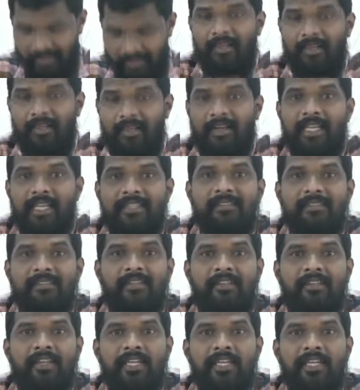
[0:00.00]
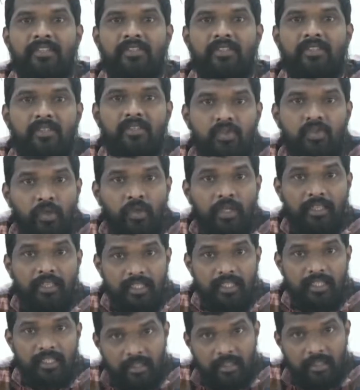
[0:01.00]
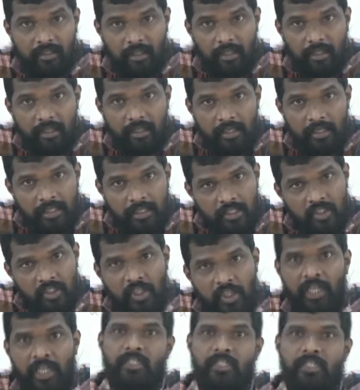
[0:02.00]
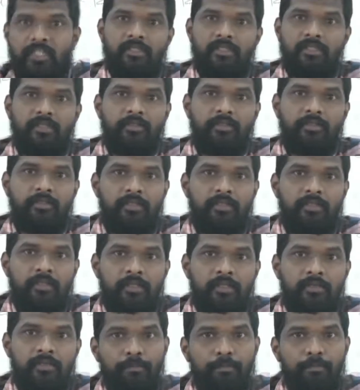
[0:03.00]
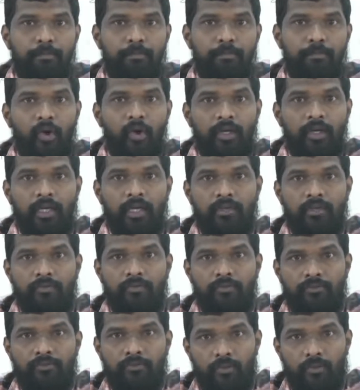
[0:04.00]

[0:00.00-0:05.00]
rice grains. So okay, these are the stages is very important for